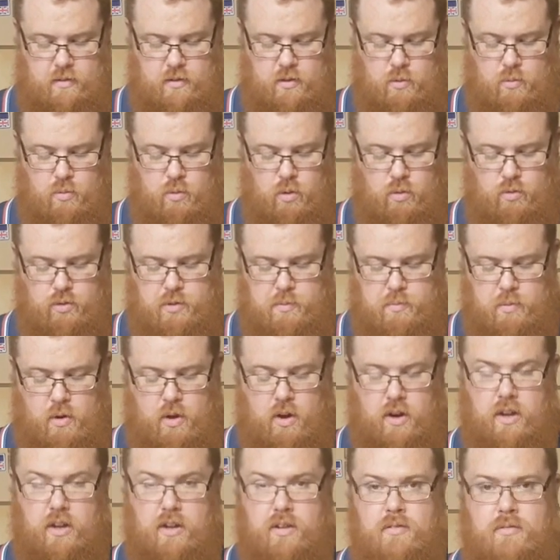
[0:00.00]
the wolf
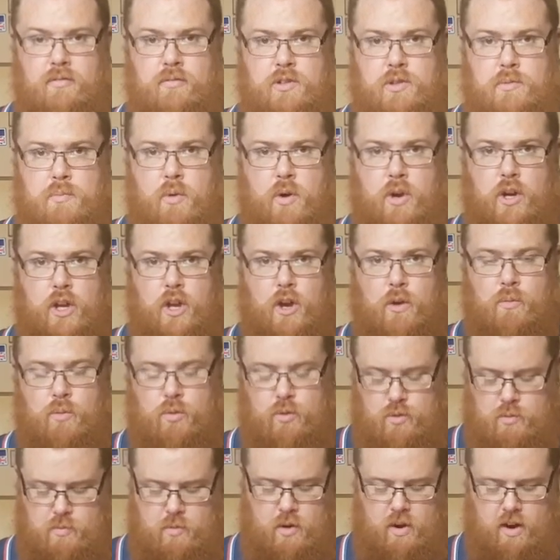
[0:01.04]
spider, Spyderco
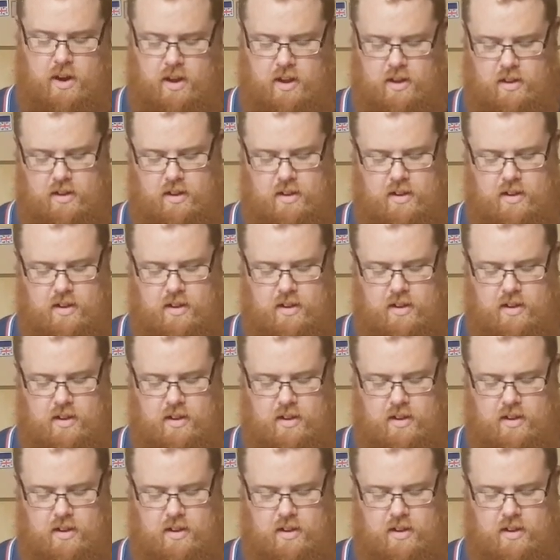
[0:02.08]
wolf spider,